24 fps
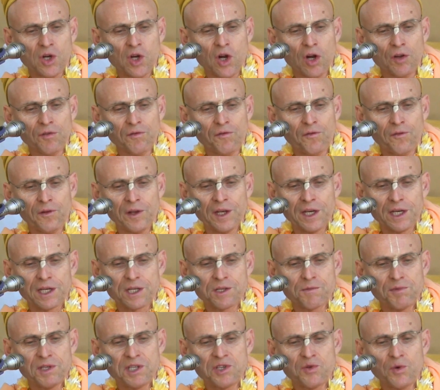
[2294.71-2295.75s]
the
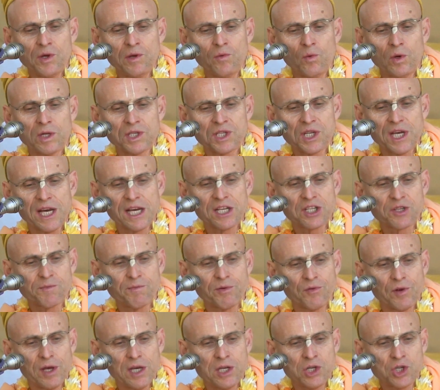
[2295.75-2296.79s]
conflict between one's
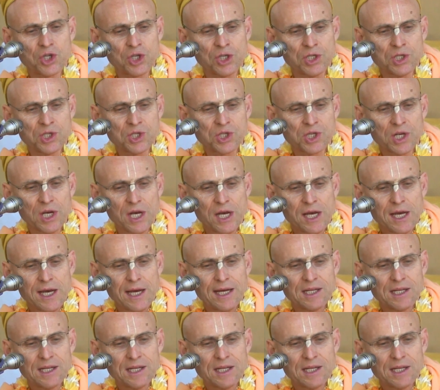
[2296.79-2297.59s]
aspirations